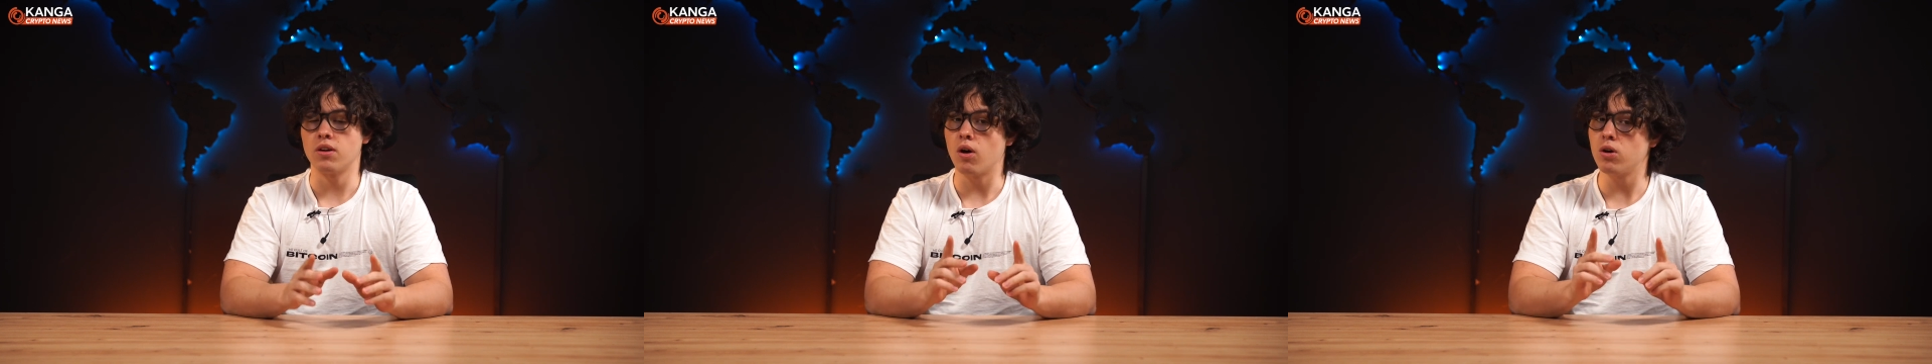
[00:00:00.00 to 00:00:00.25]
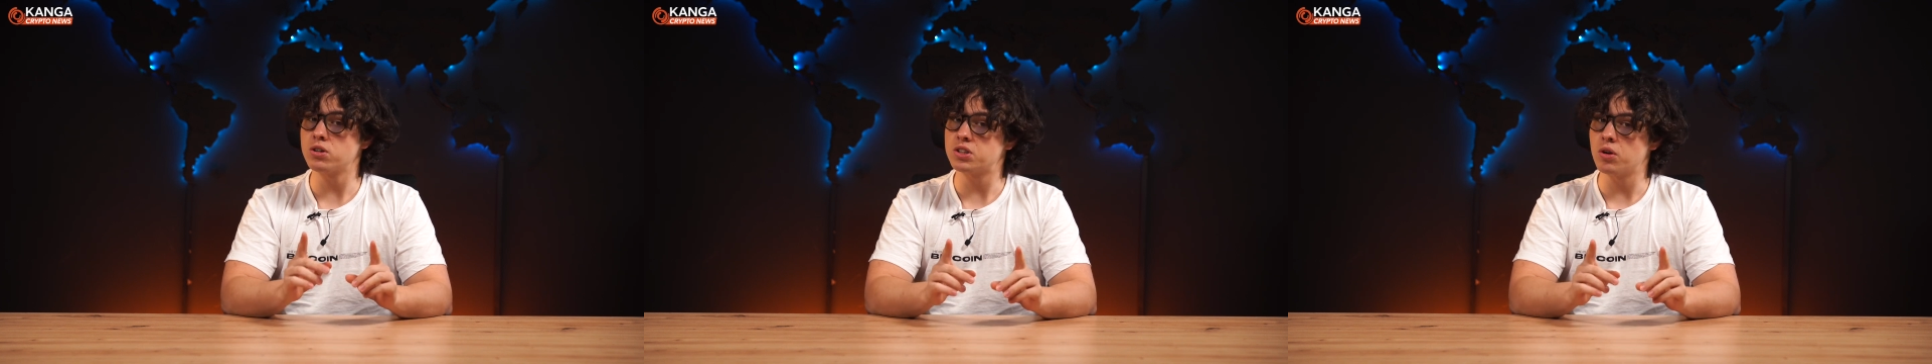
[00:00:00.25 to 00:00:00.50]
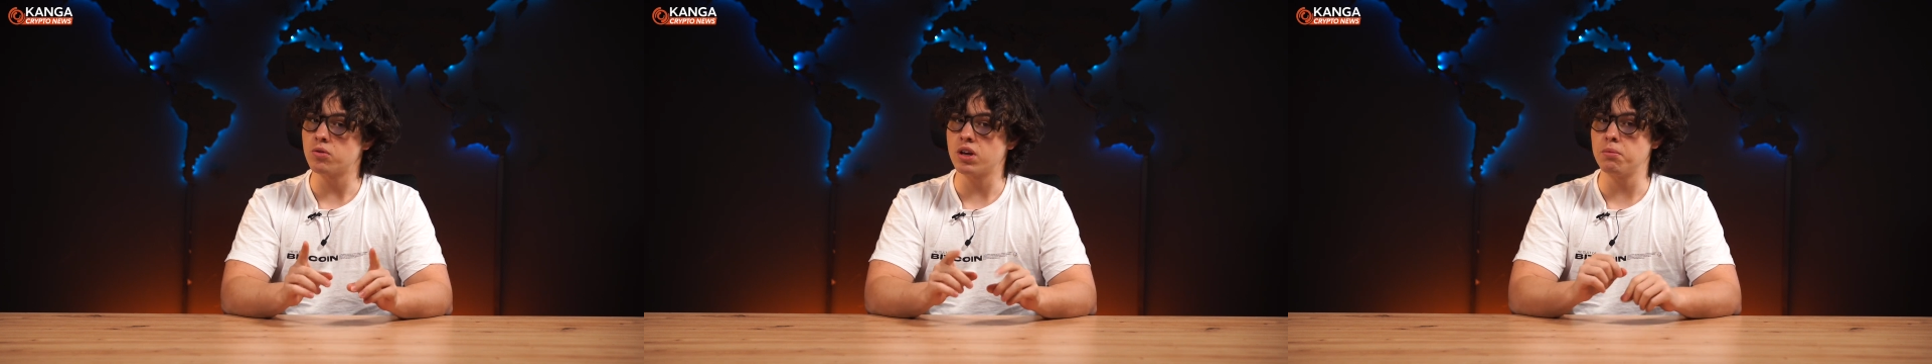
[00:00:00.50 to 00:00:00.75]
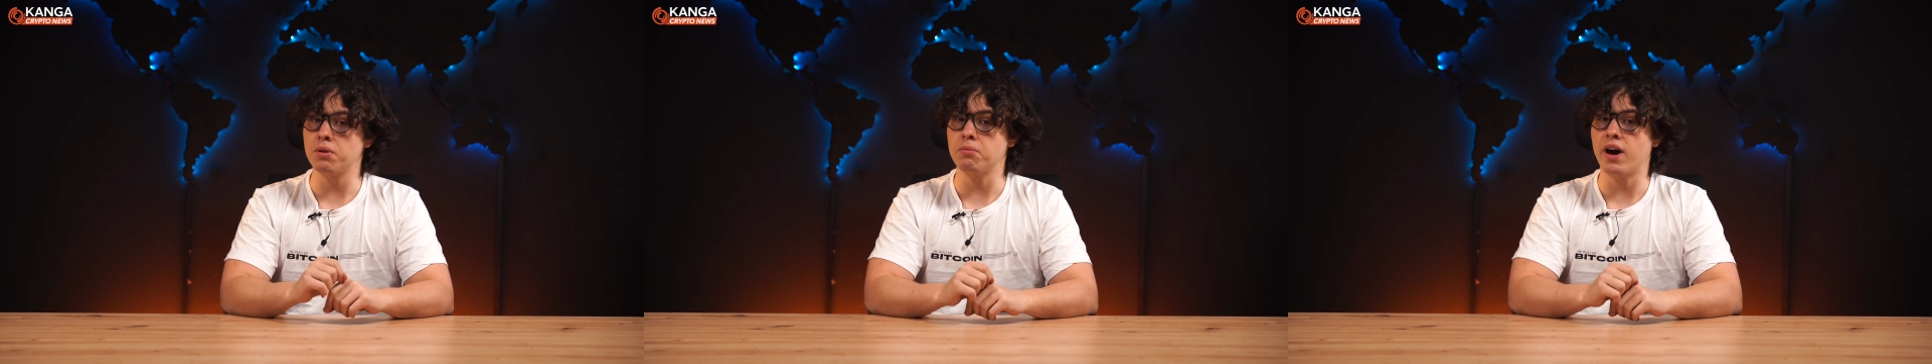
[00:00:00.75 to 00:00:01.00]
Also,
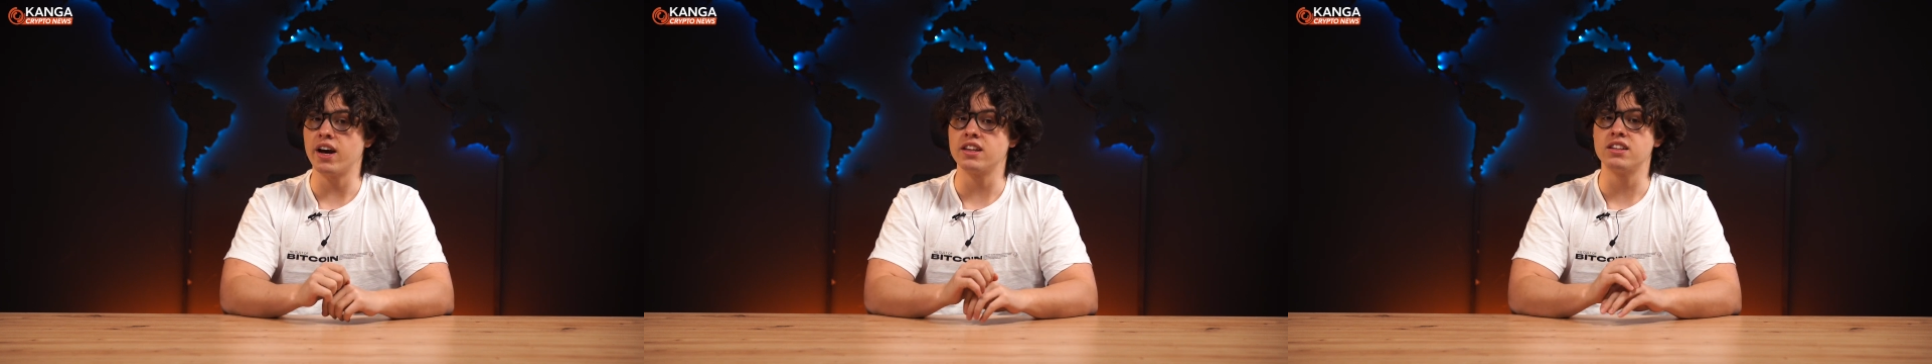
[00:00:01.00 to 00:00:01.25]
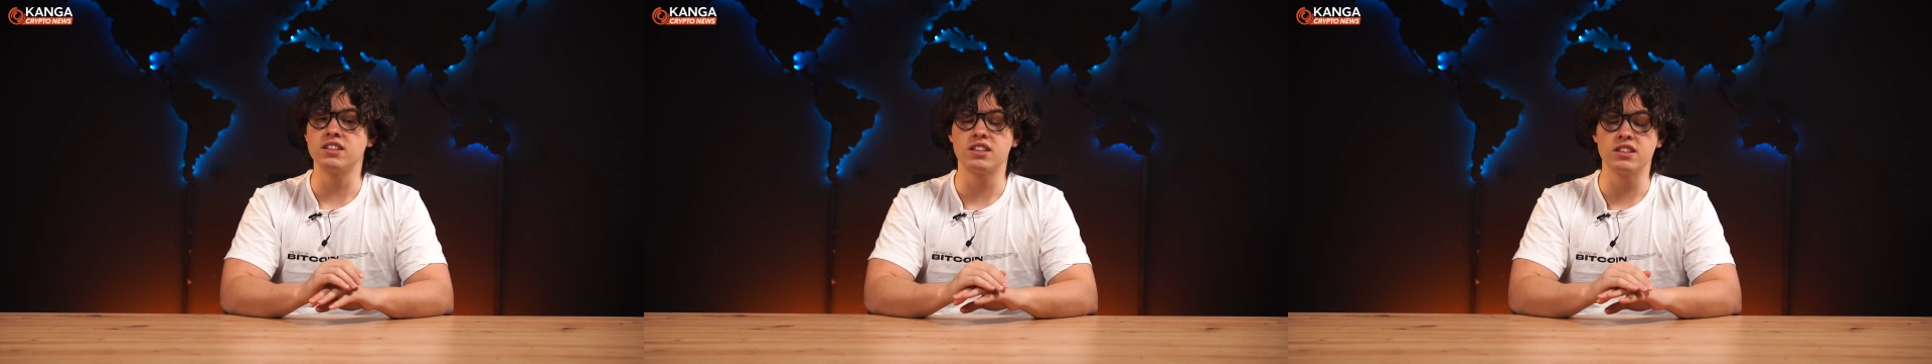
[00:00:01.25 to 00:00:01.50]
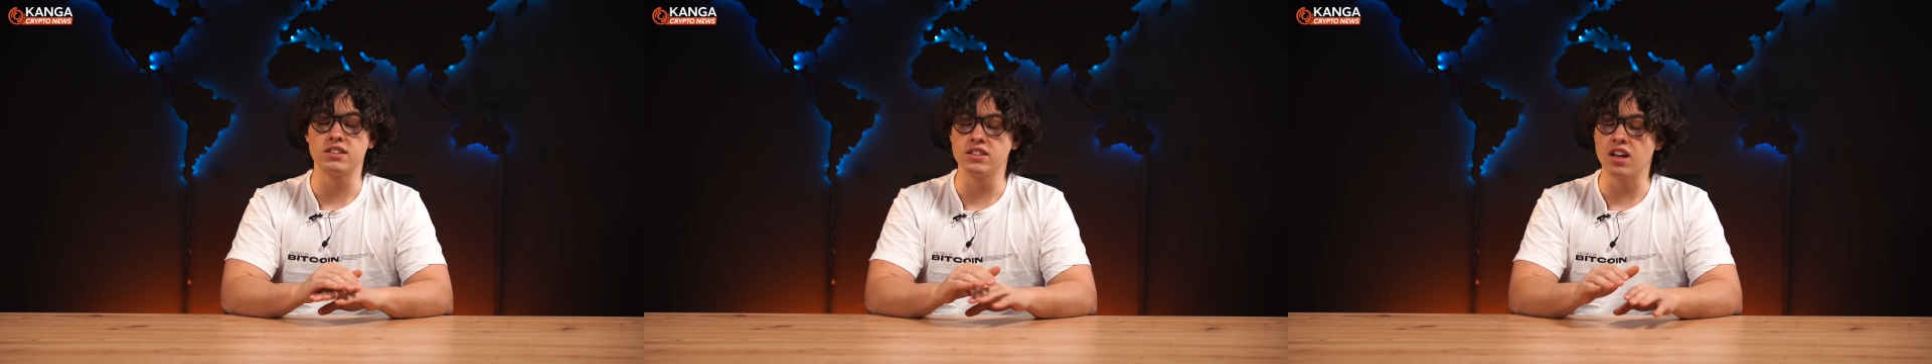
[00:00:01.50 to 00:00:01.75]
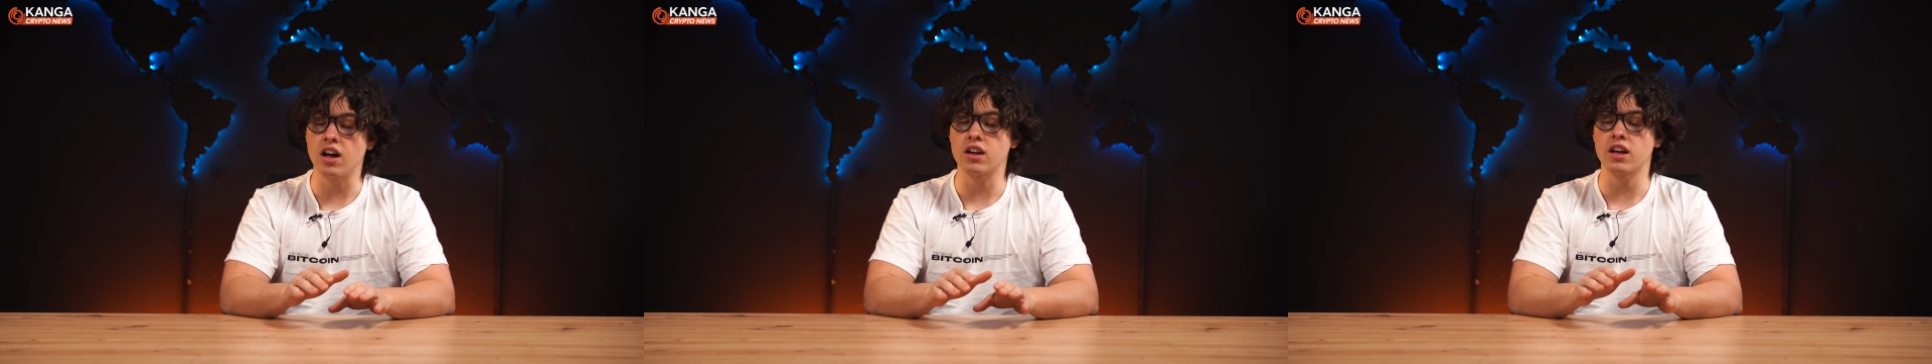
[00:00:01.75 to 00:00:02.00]
keep in mind that this is
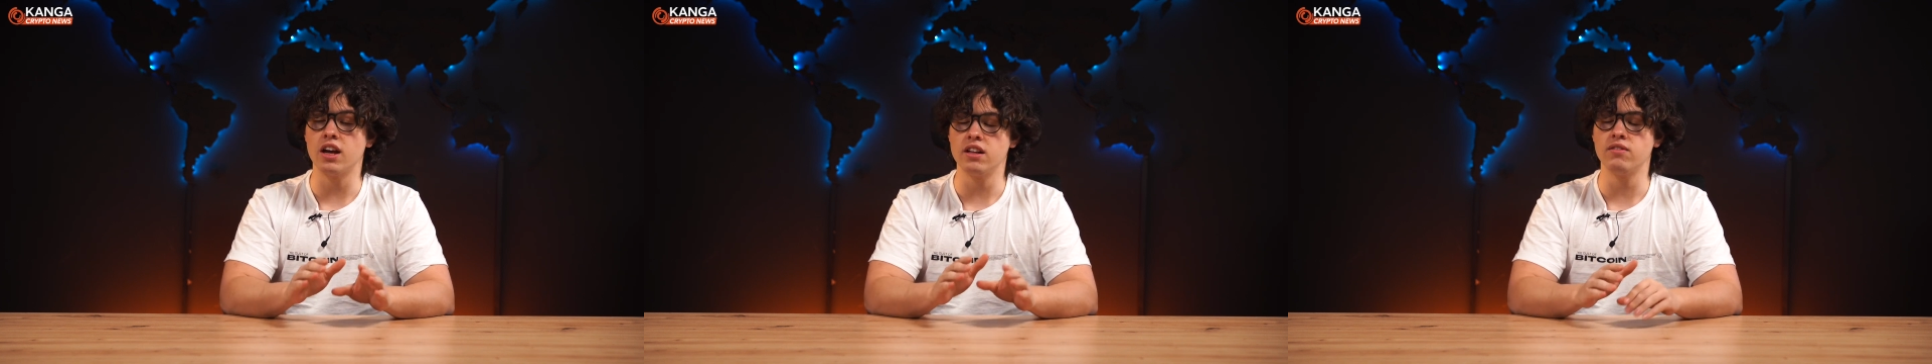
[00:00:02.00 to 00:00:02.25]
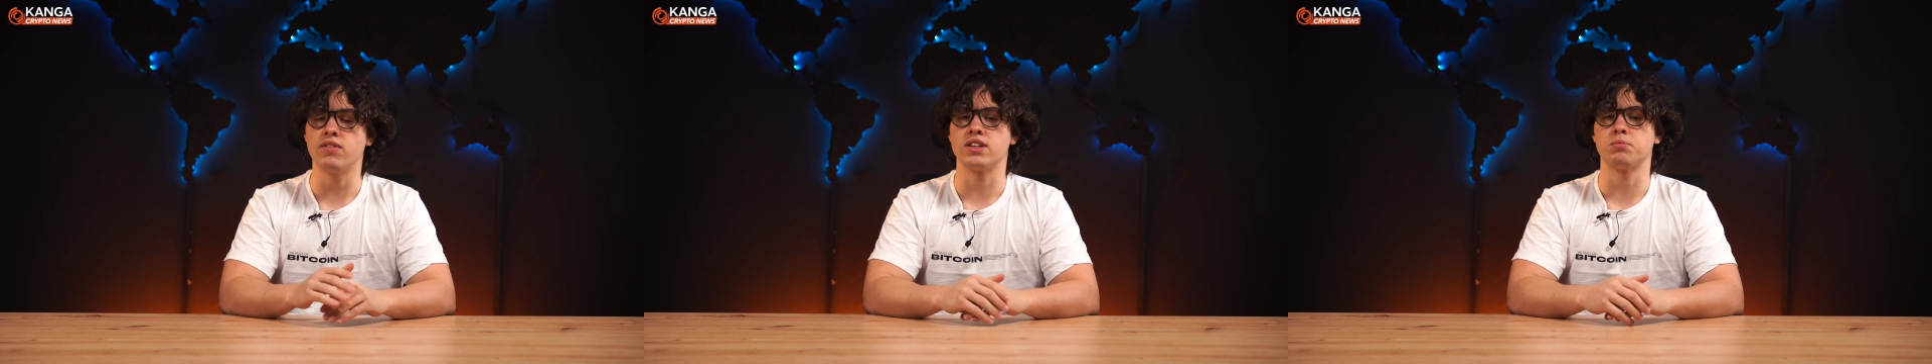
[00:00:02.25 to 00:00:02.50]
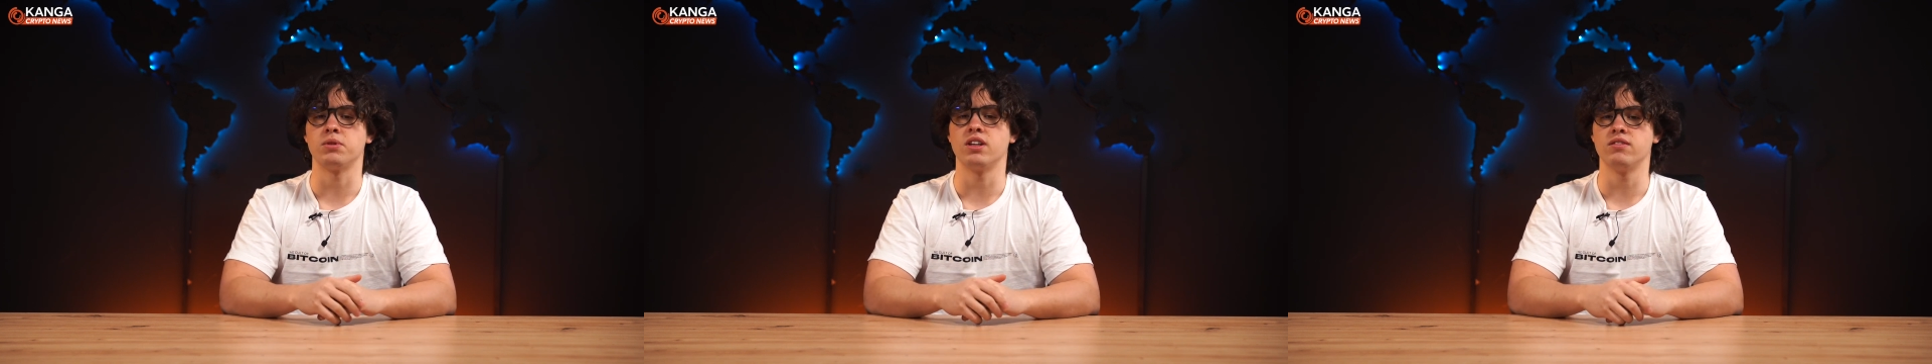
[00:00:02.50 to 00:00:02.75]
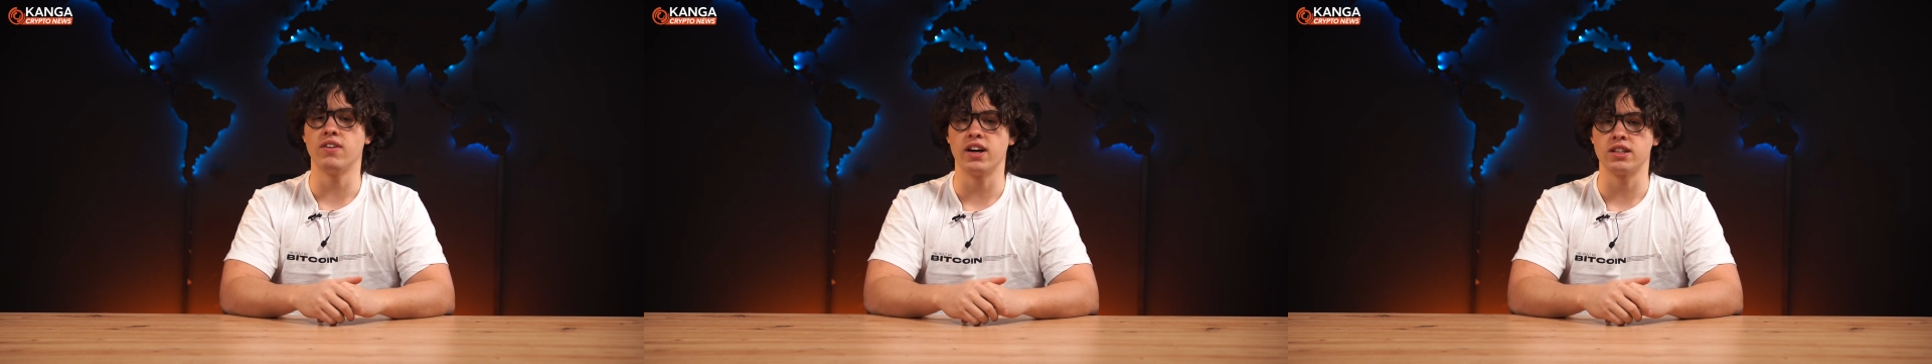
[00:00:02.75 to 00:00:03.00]
not an investment
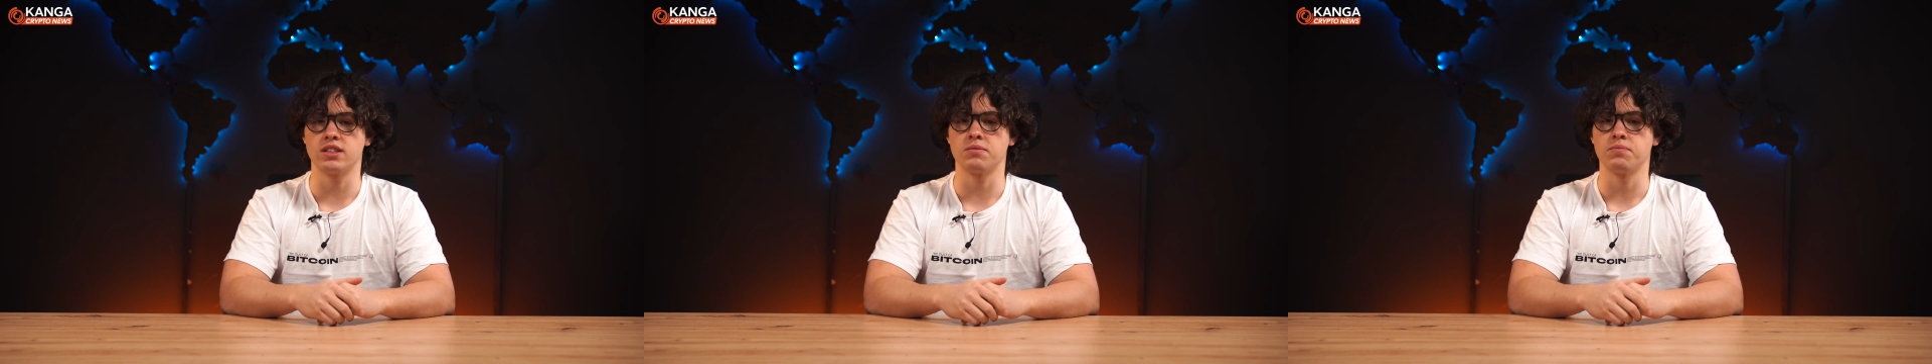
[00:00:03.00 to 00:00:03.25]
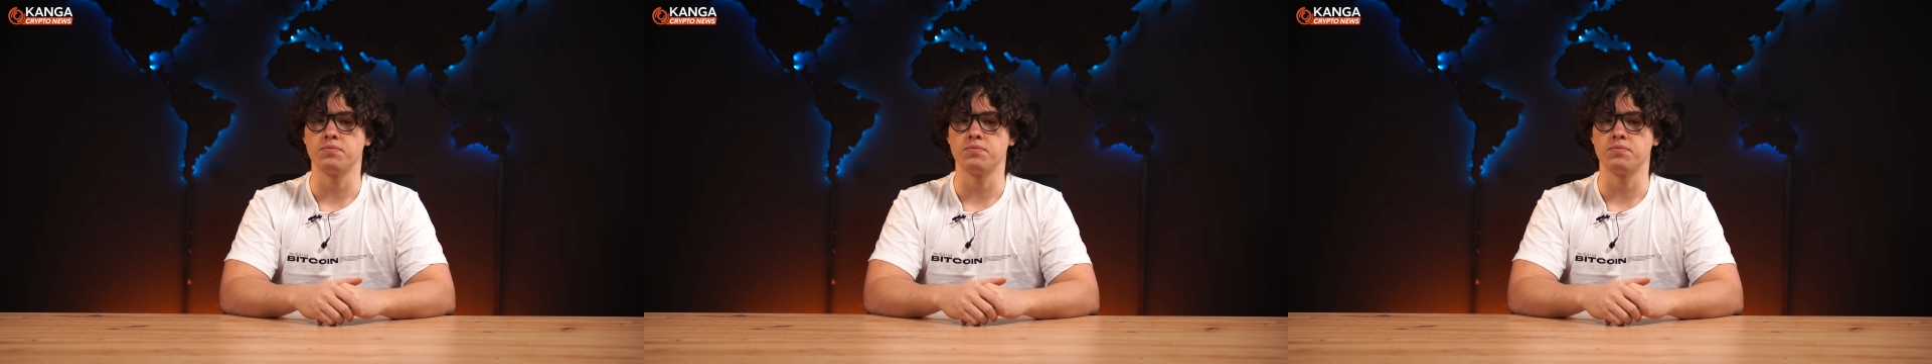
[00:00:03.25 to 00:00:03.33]
advice.